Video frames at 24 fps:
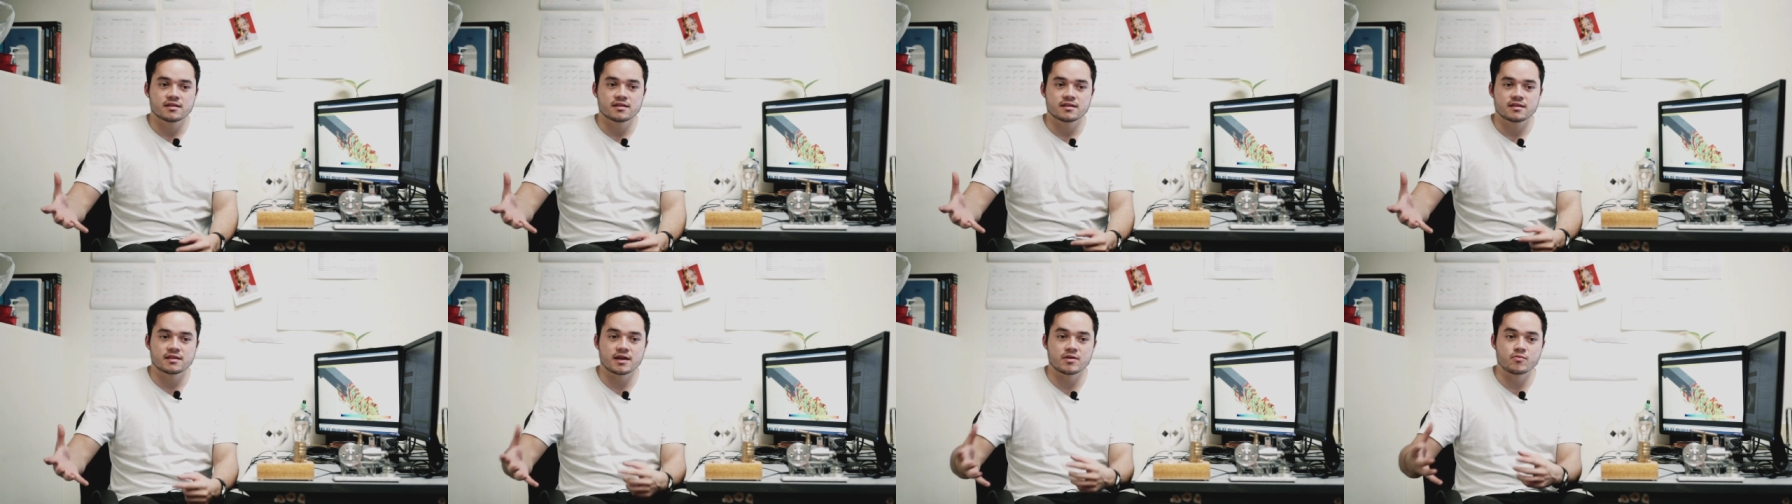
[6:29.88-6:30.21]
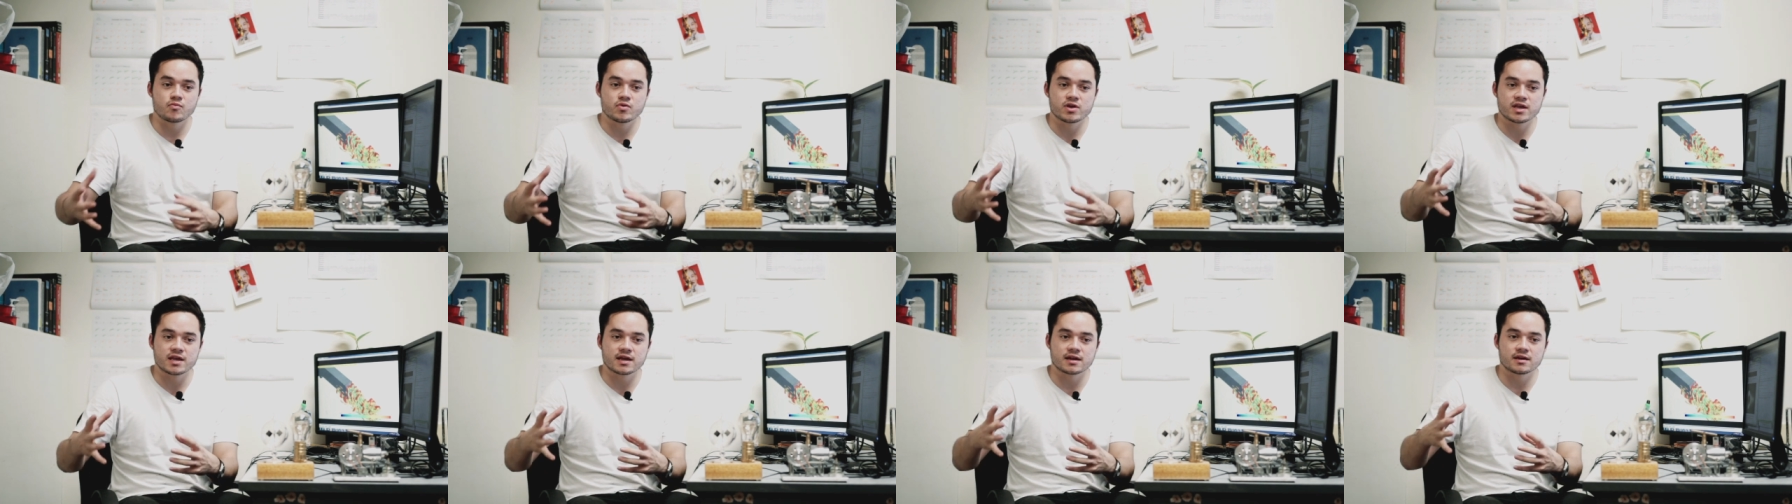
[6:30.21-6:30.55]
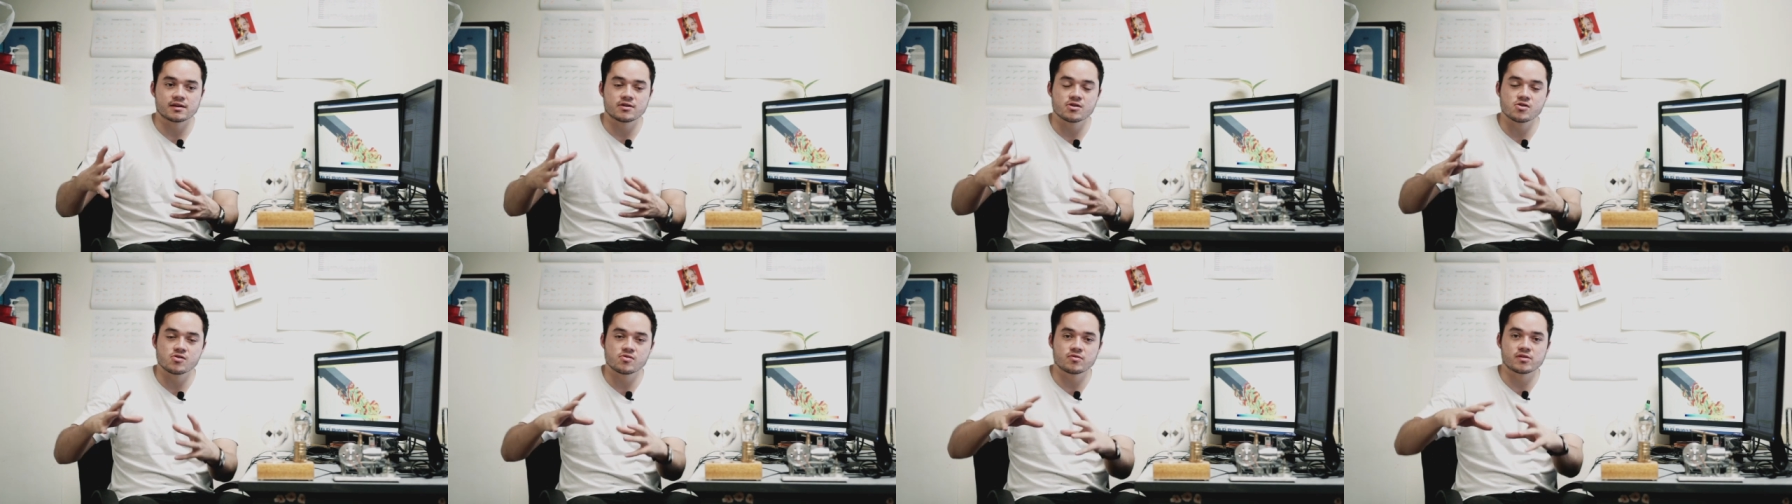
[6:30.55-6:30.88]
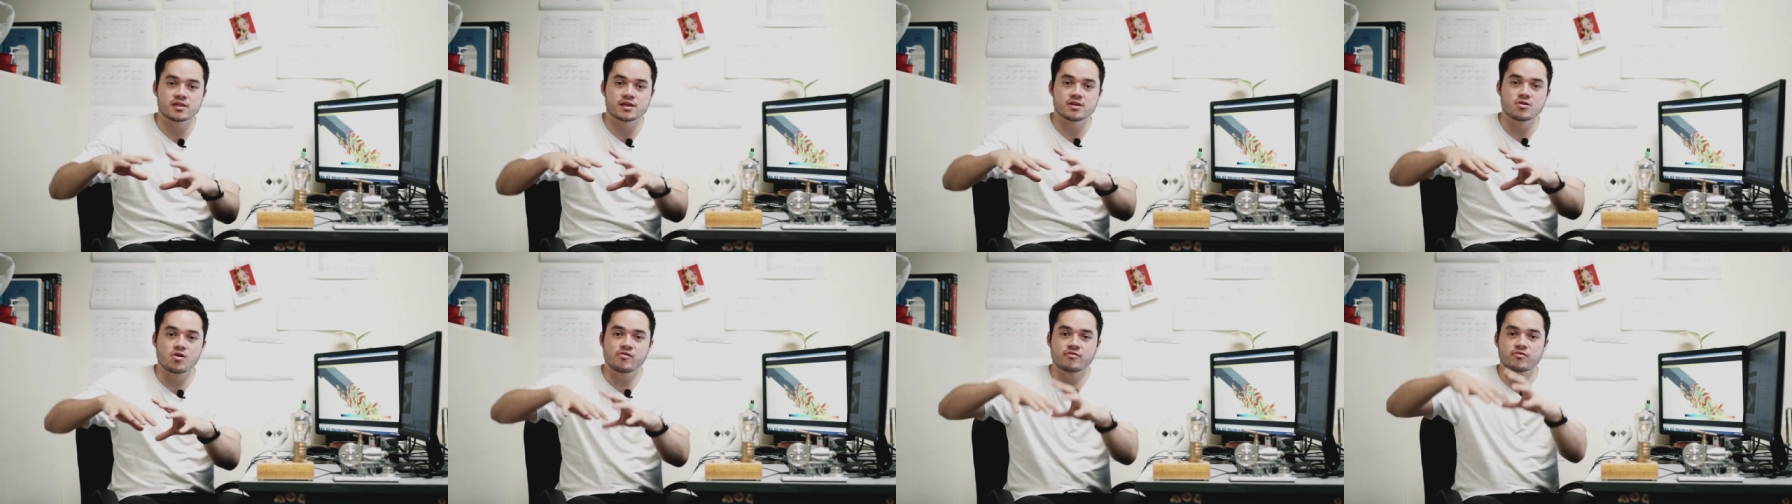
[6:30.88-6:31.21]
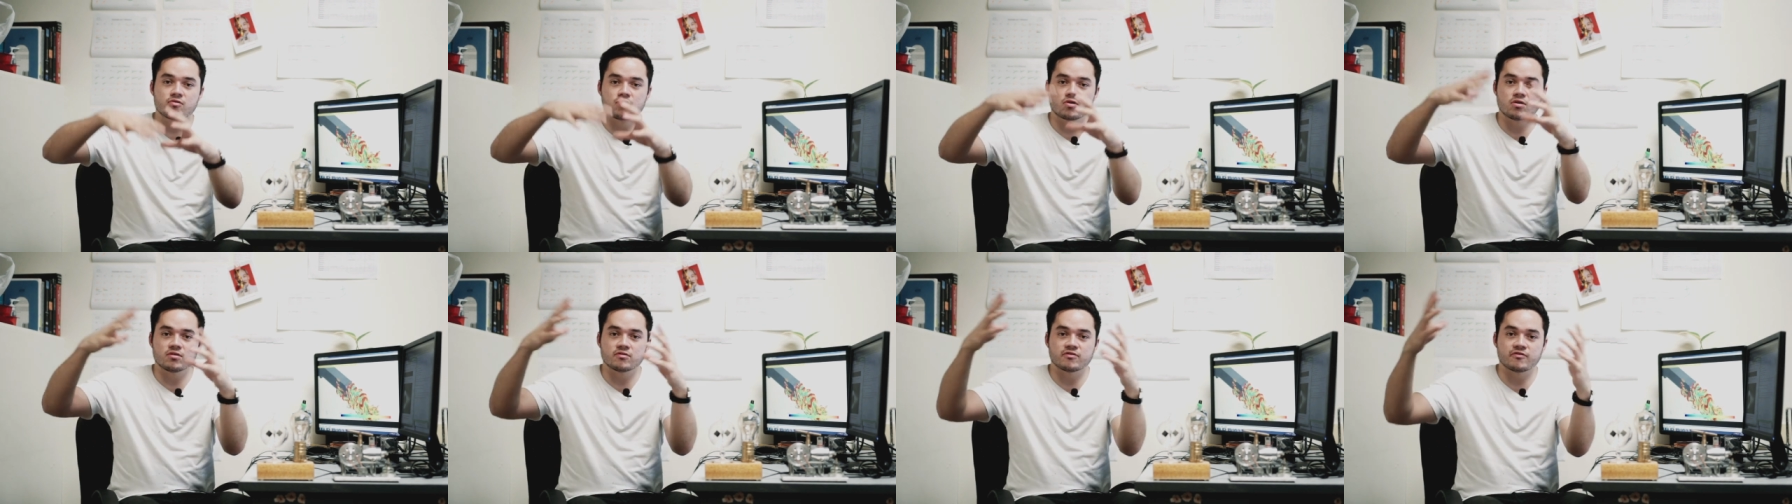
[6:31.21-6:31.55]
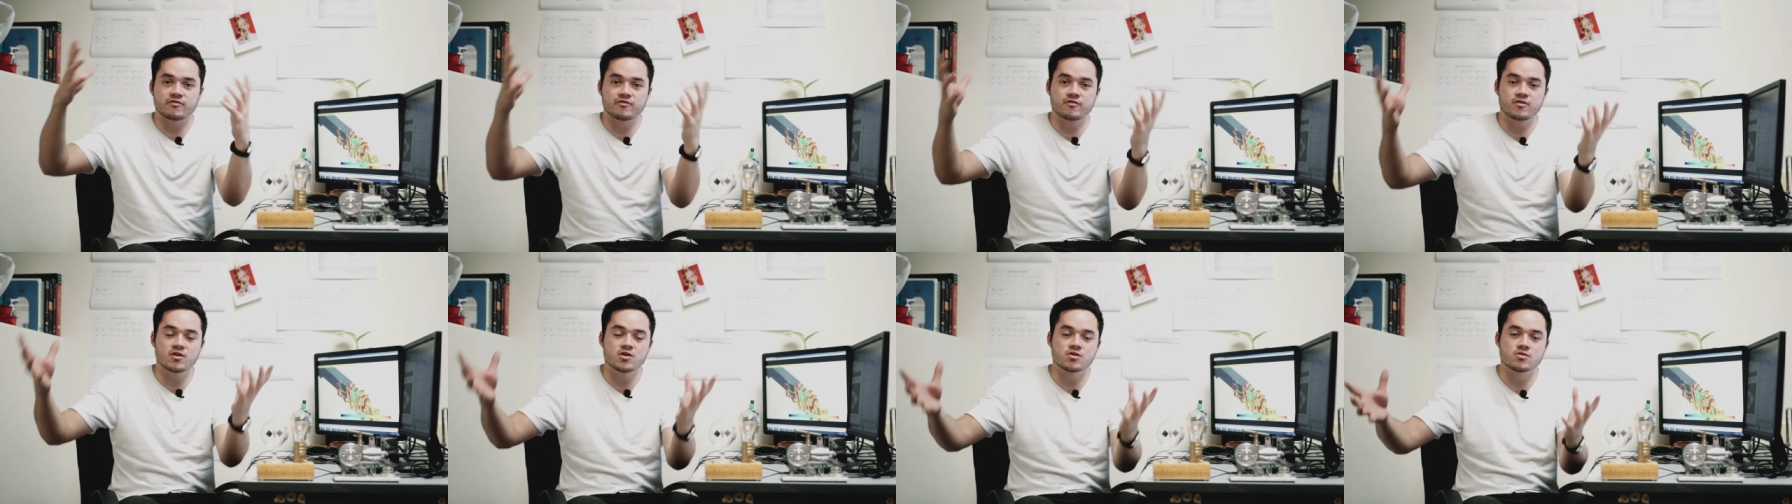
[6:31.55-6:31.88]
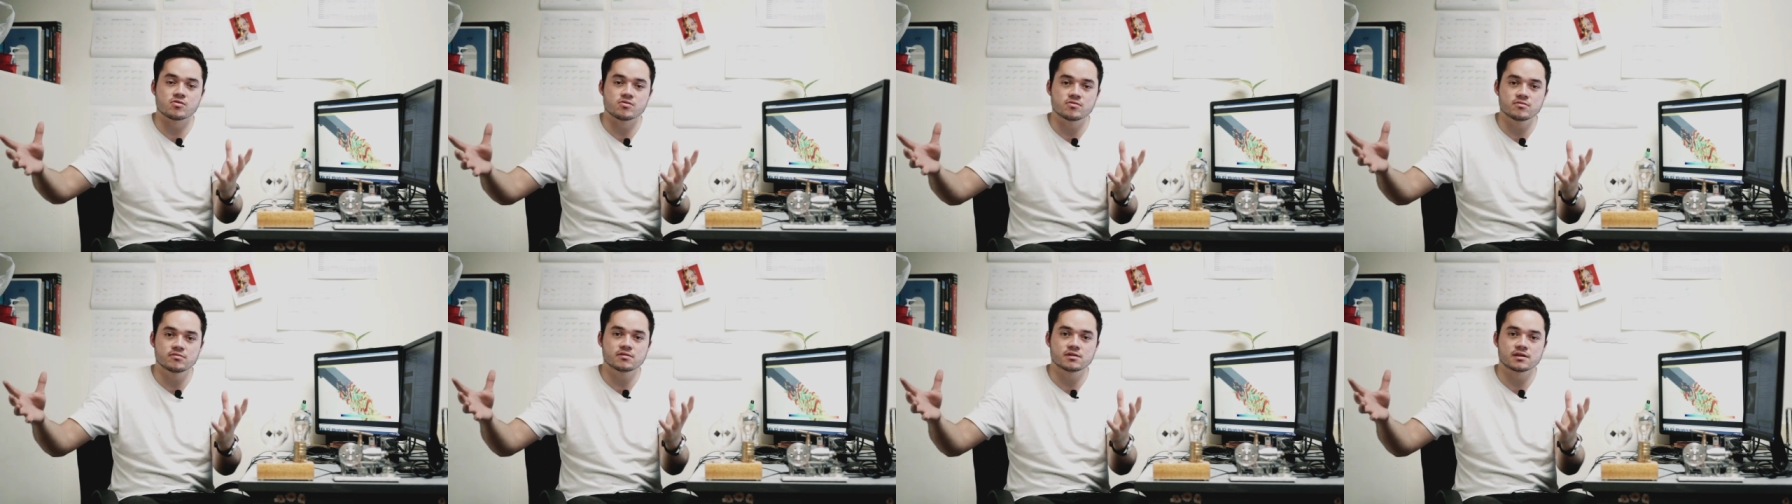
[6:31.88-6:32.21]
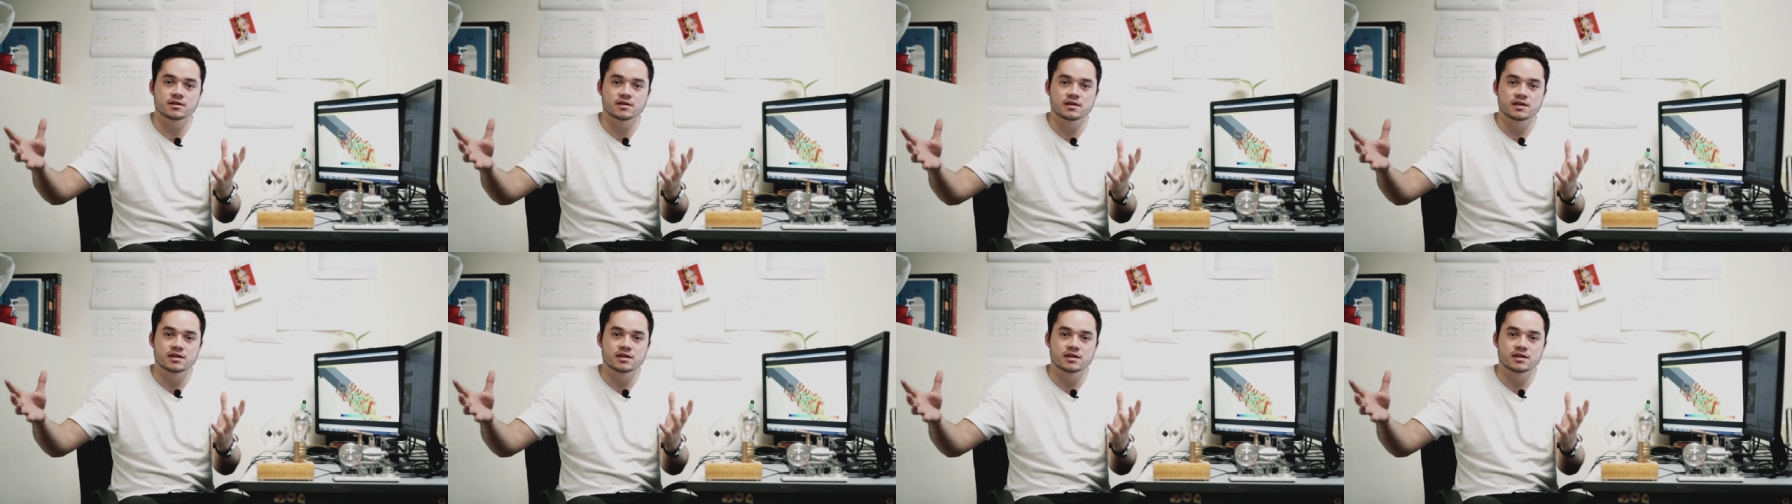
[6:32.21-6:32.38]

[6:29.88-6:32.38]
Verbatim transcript: then we can know the overall flow